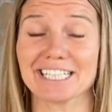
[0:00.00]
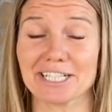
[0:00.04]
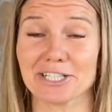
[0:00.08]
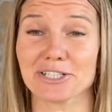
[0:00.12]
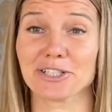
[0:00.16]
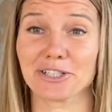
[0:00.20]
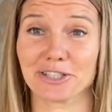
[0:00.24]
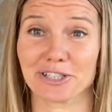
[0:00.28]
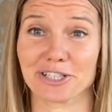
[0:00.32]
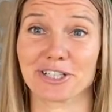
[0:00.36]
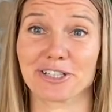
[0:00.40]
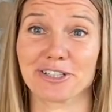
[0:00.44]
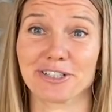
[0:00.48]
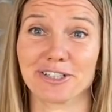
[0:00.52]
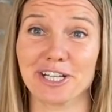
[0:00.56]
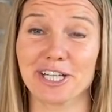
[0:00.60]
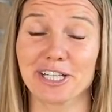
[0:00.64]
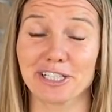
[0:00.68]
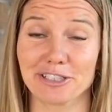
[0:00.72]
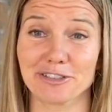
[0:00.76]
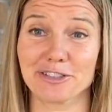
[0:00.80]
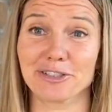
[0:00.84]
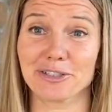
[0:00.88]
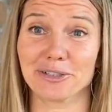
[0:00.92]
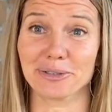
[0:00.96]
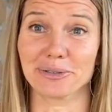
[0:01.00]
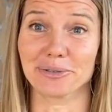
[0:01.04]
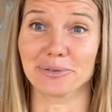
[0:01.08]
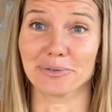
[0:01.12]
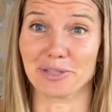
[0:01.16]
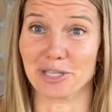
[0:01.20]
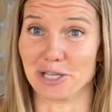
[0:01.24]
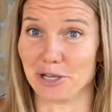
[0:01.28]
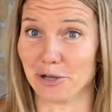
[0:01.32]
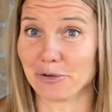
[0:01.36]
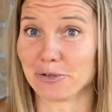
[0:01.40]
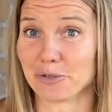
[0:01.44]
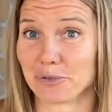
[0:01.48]
into
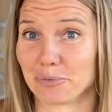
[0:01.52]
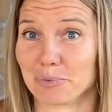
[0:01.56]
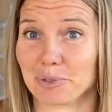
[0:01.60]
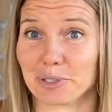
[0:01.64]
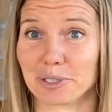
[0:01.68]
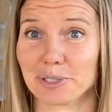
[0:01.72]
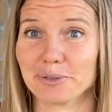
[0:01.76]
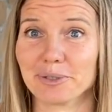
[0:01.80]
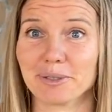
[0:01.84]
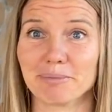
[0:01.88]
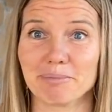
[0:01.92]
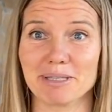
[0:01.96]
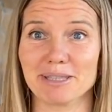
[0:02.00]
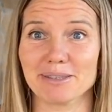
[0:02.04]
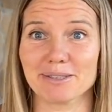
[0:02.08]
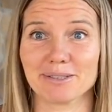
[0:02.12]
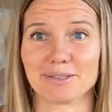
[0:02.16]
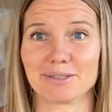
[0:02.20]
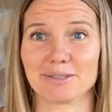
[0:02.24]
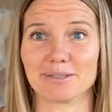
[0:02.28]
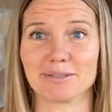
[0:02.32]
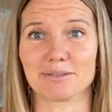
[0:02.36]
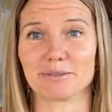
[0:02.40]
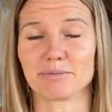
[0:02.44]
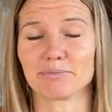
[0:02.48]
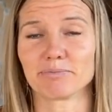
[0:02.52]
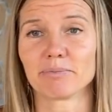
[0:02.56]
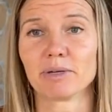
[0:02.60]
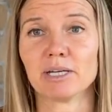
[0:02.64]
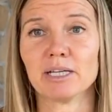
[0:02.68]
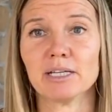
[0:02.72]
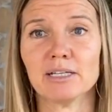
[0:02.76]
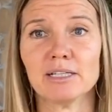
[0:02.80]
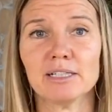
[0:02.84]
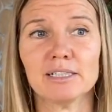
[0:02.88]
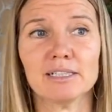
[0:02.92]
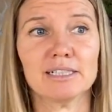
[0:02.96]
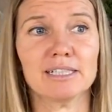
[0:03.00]
the underworld. I mean, this is,
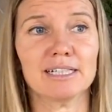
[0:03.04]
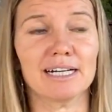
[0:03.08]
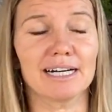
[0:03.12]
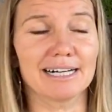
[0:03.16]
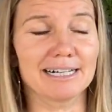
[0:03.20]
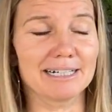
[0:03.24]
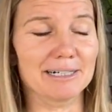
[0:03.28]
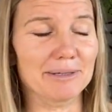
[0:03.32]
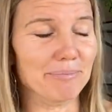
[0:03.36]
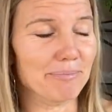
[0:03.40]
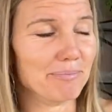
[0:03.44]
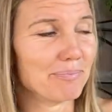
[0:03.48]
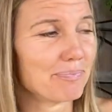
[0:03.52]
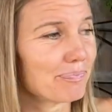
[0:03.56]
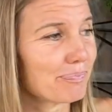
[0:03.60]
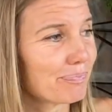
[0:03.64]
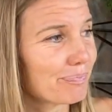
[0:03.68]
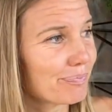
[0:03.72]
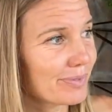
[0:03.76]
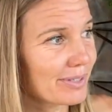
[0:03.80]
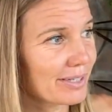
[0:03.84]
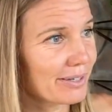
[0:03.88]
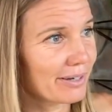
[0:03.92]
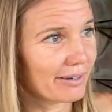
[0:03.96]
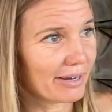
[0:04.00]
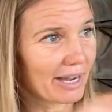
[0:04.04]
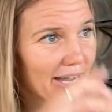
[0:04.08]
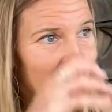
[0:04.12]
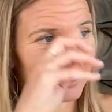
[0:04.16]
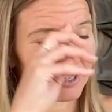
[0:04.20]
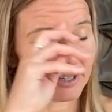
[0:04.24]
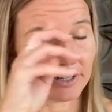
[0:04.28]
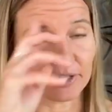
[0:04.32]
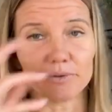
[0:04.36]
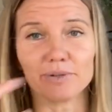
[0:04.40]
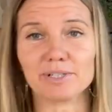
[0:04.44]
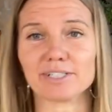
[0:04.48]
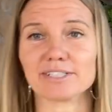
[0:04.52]
I
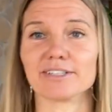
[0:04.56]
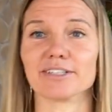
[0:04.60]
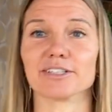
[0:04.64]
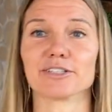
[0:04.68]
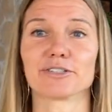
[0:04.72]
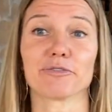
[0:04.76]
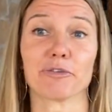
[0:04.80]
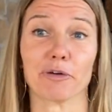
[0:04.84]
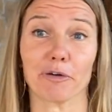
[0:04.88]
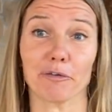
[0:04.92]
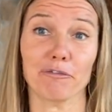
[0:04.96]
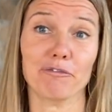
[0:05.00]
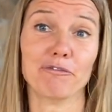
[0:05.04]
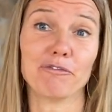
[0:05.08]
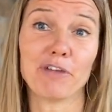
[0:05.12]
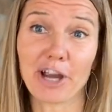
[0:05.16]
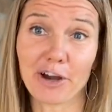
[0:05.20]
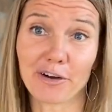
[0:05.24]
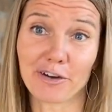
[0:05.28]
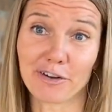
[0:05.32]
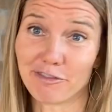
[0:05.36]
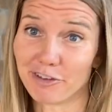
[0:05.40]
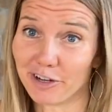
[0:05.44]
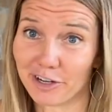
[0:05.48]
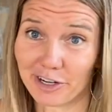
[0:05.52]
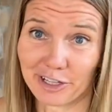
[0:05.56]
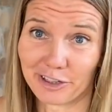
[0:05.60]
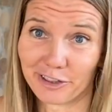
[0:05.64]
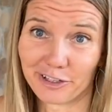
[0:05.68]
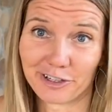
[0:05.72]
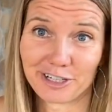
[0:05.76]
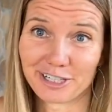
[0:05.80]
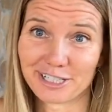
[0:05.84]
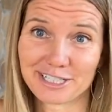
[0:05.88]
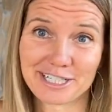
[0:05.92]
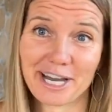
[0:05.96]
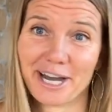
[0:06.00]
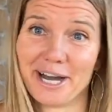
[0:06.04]
could go into this for a very, very
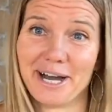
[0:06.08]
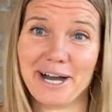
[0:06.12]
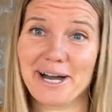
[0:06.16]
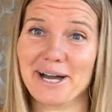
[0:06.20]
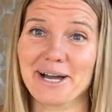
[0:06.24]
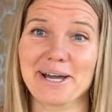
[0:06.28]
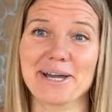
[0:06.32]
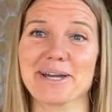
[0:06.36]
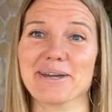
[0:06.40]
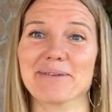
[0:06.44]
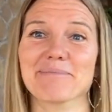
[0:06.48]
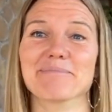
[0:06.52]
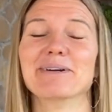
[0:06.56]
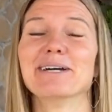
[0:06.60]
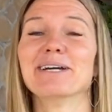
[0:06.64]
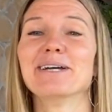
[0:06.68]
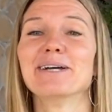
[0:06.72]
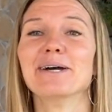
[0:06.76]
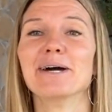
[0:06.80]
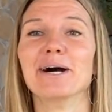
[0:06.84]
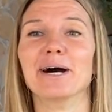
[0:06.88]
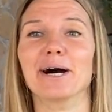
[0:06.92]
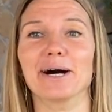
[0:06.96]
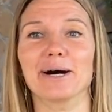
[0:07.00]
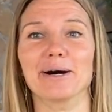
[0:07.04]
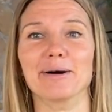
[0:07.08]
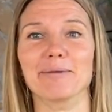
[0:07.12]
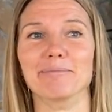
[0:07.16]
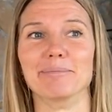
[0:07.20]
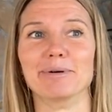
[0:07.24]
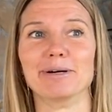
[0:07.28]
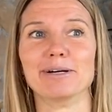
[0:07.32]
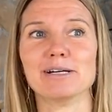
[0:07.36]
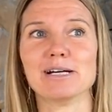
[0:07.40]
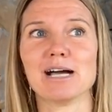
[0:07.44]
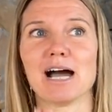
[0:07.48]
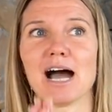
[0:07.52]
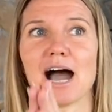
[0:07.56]
long time,
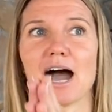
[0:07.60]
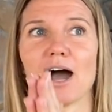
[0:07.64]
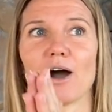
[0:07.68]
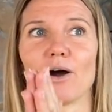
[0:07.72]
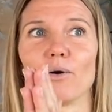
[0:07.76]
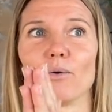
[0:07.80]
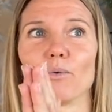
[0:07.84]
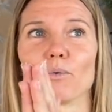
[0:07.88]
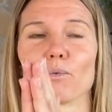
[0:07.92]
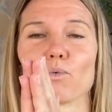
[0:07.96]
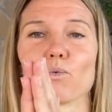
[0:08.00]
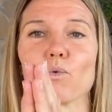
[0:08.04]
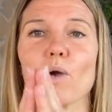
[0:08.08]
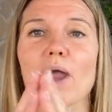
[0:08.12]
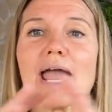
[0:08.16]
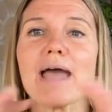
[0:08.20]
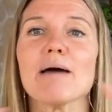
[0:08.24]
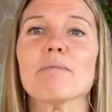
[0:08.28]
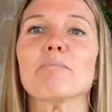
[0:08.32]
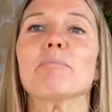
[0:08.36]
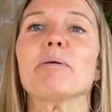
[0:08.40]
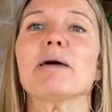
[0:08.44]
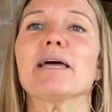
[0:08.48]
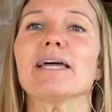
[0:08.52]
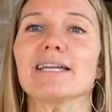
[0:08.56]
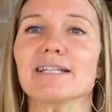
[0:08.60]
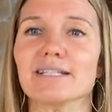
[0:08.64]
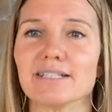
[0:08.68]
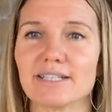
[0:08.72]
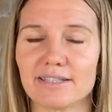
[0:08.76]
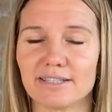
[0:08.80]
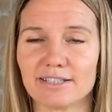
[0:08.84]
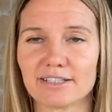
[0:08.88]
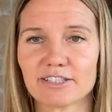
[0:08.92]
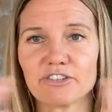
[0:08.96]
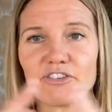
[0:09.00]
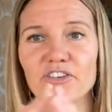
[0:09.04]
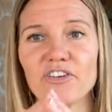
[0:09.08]
how rampant
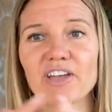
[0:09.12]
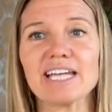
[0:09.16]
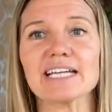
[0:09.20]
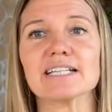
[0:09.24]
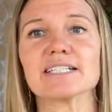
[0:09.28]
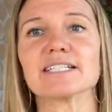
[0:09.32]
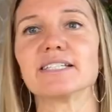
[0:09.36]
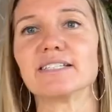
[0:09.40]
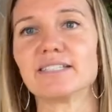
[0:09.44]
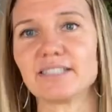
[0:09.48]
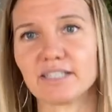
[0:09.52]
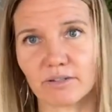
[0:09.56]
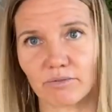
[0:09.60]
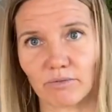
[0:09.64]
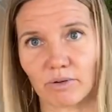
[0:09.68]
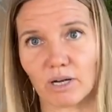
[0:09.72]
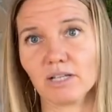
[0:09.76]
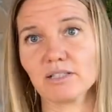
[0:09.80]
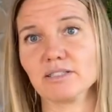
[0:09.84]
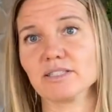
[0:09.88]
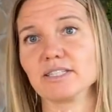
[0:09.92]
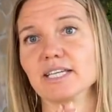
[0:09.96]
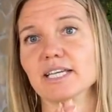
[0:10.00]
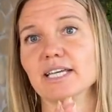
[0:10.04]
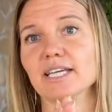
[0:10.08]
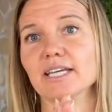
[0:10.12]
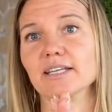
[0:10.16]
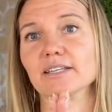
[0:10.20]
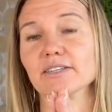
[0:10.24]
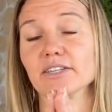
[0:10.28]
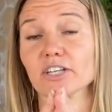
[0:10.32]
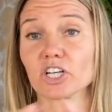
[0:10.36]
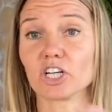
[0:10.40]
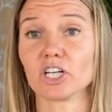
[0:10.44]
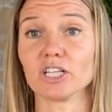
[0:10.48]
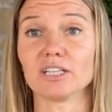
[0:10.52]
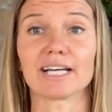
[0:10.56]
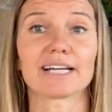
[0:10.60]
this fantasy runs in the
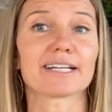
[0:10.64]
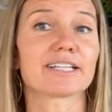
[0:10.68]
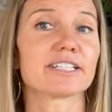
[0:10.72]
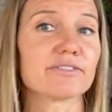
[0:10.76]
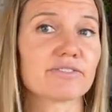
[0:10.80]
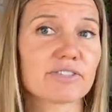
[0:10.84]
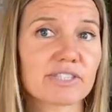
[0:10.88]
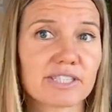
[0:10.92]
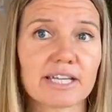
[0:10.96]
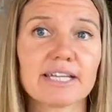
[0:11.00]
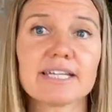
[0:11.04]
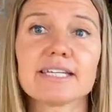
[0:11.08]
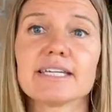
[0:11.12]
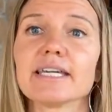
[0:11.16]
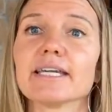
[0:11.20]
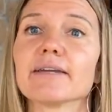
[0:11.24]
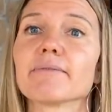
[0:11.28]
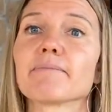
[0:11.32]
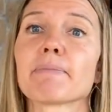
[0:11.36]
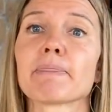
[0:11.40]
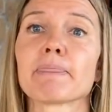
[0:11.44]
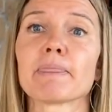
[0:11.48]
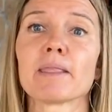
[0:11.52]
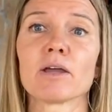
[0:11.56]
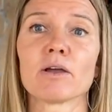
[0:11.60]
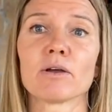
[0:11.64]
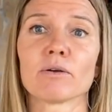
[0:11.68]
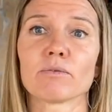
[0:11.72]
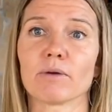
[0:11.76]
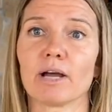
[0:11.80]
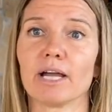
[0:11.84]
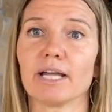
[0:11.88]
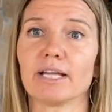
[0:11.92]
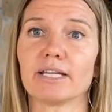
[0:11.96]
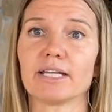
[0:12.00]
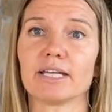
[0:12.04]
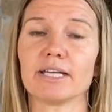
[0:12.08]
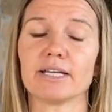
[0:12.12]
collective psyche.
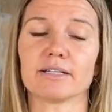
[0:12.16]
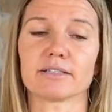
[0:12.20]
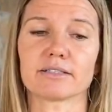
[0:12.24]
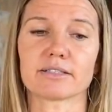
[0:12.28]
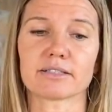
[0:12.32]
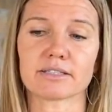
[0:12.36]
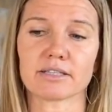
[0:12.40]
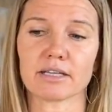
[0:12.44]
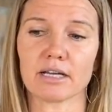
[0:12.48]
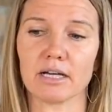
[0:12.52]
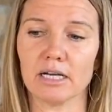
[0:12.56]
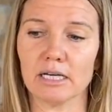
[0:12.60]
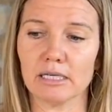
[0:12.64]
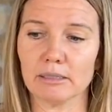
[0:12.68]
Right? It's,